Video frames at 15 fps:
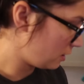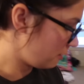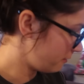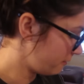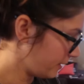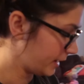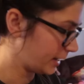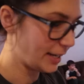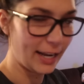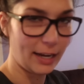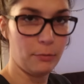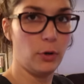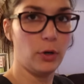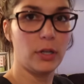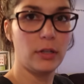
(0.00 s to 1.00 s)
of like
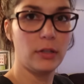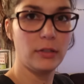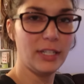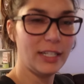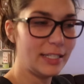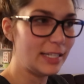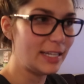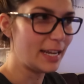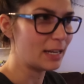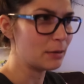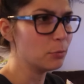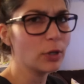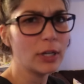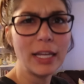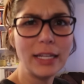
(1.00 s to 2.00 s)
an Disney
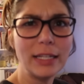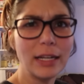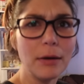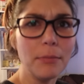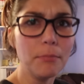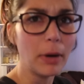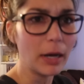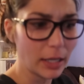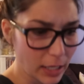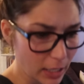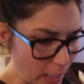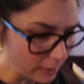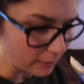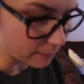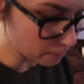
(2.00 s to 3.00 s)
Animal Kingdom
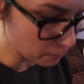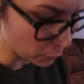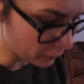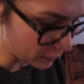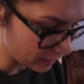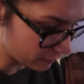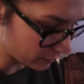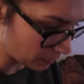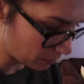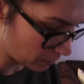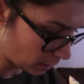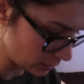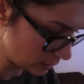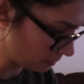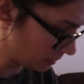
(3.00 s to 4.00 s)
monkey movie from On